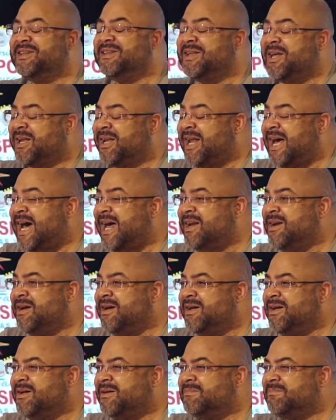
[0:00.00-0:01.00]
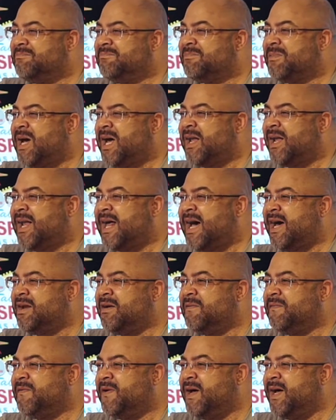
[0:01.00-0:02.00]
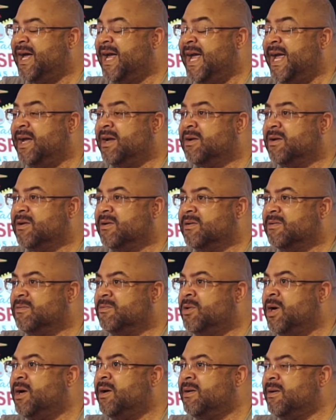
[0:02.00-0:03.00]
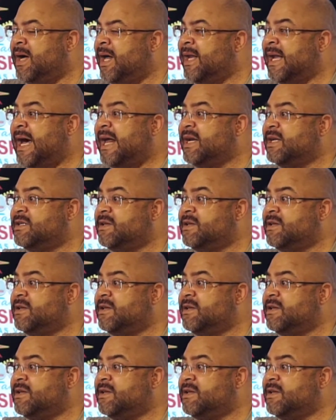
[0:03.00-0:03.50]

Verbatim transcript: a lot of a lot of uh, anger. Well, a lot of